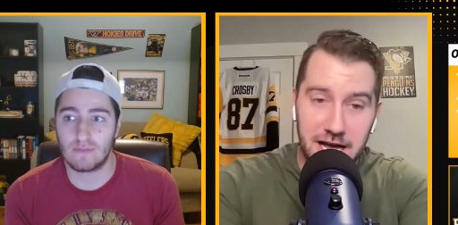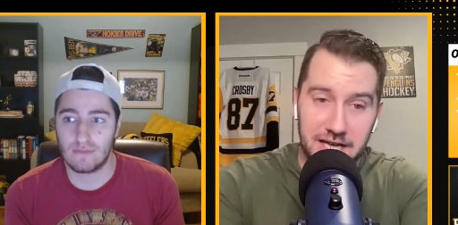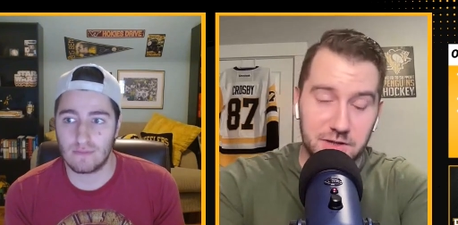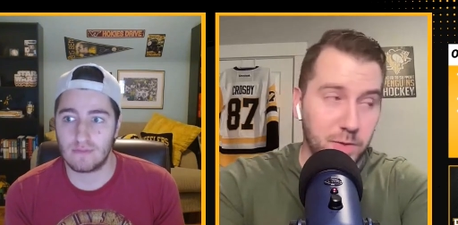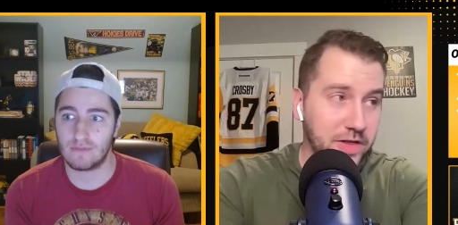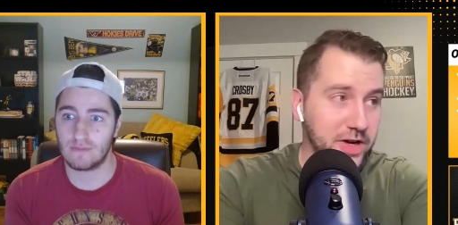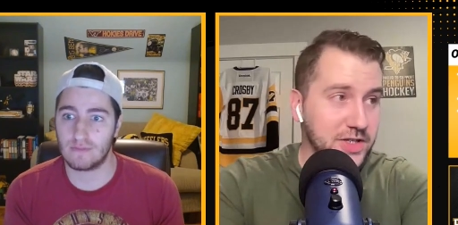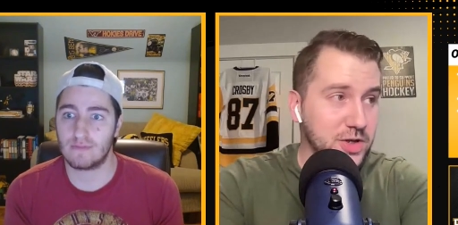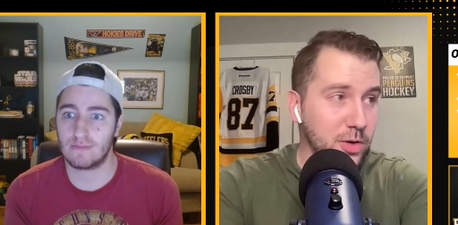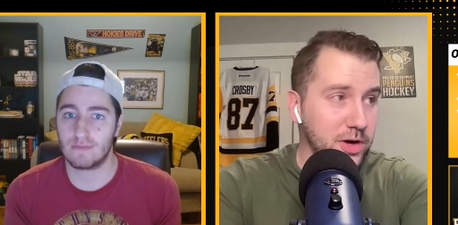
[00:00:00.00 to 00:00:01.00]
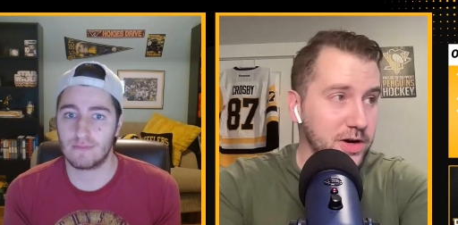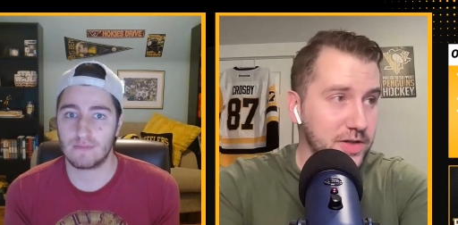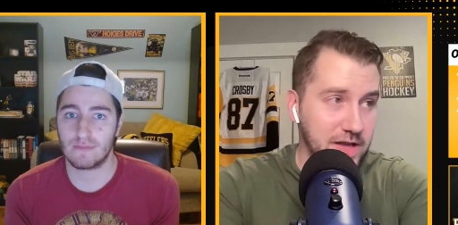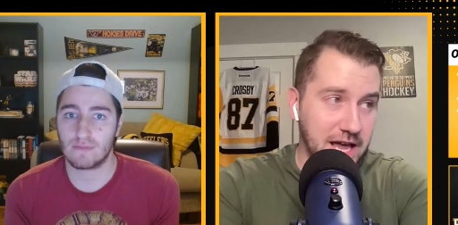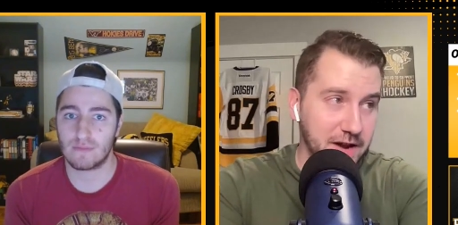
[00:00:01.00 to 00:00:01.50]
Speaker 1: As the weather gets colder,
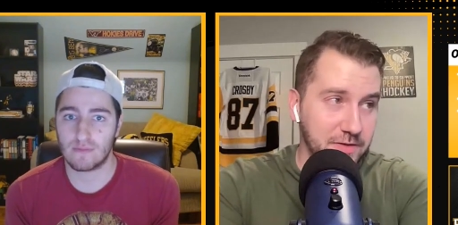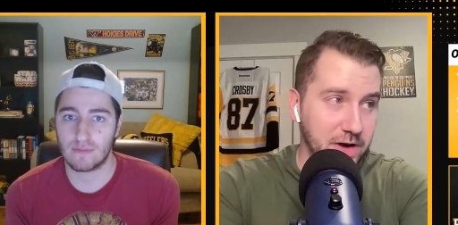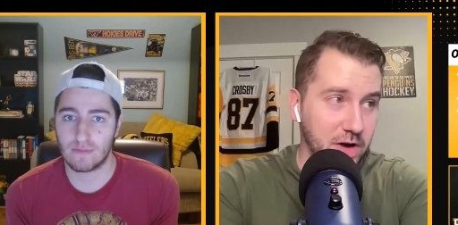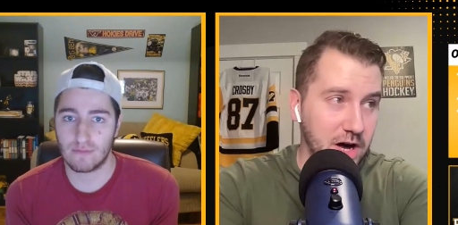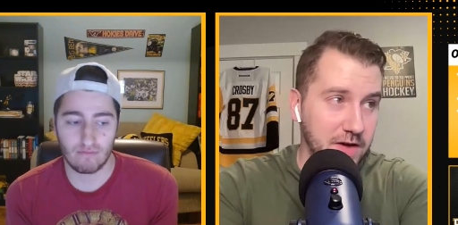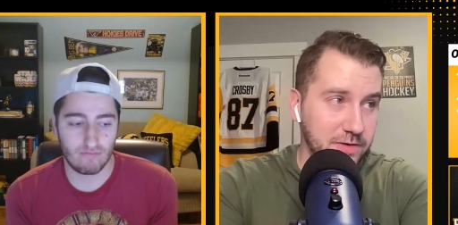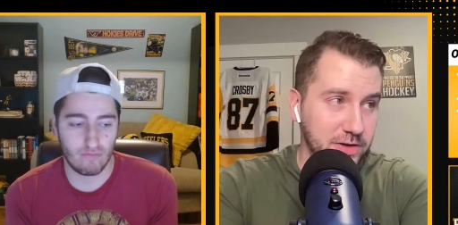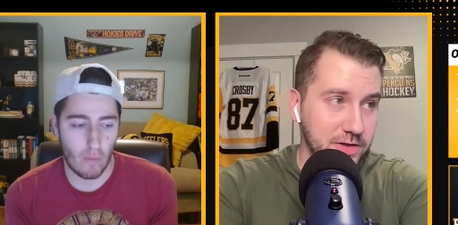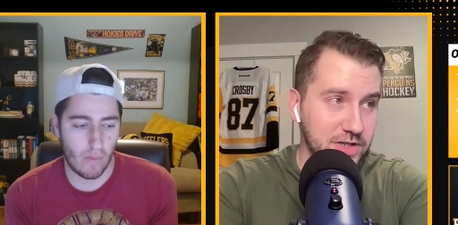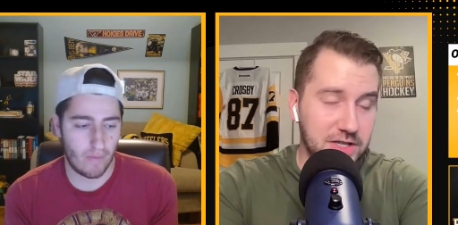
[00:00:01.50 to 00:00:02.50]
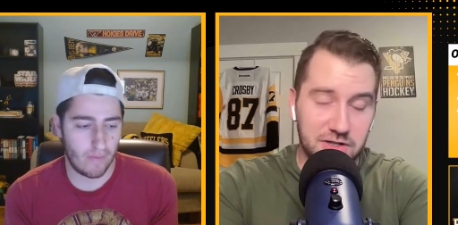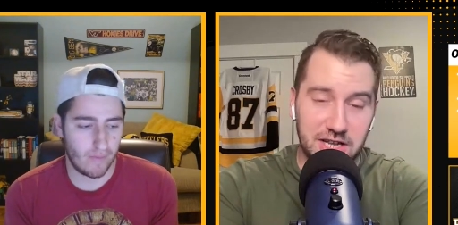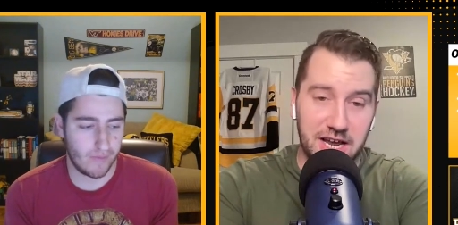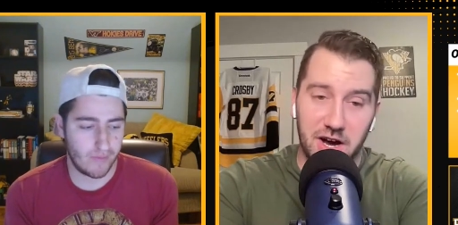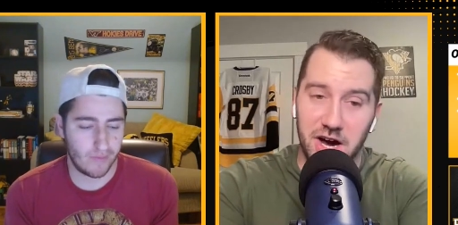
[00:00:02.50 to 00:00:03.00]
the N F L offers
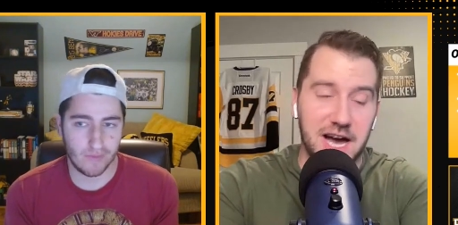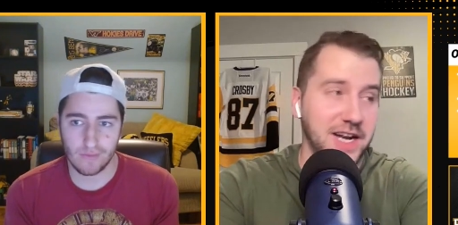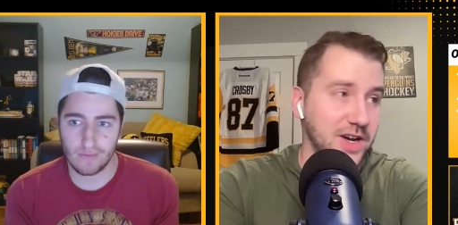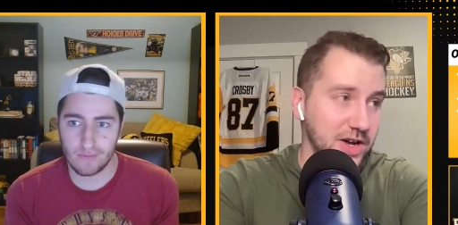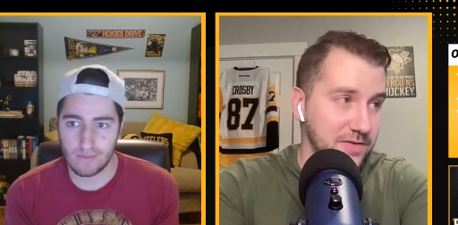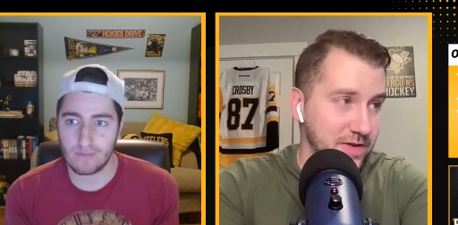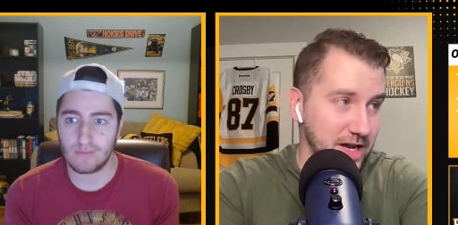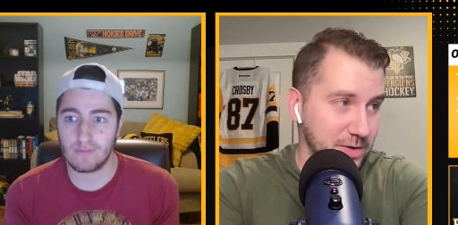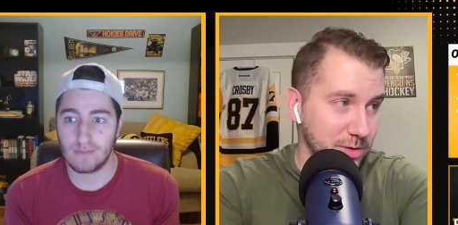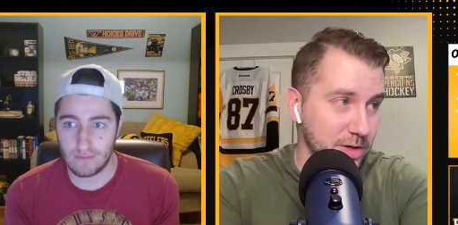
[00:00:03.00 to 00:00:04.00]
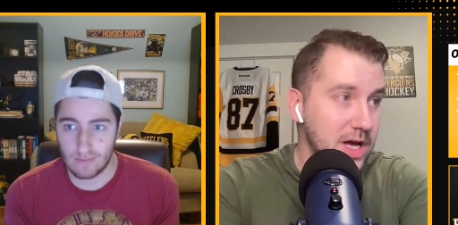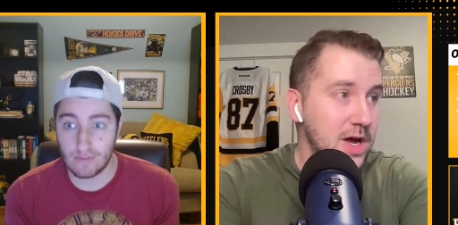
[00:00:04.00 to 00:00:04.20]
stay hot on FanDuel.